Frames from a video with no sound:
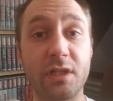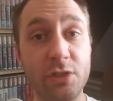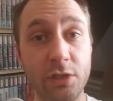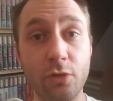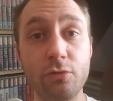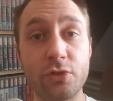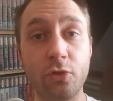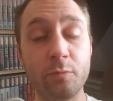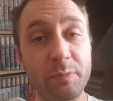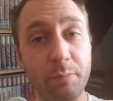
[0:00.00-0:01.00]
but it's
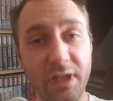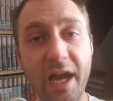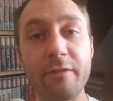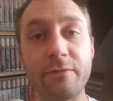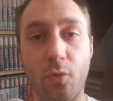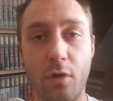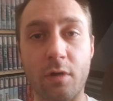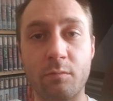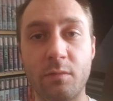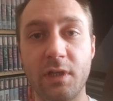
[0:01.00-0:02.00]
YouTube's
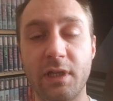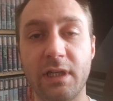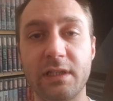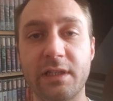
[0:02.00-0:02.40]
platform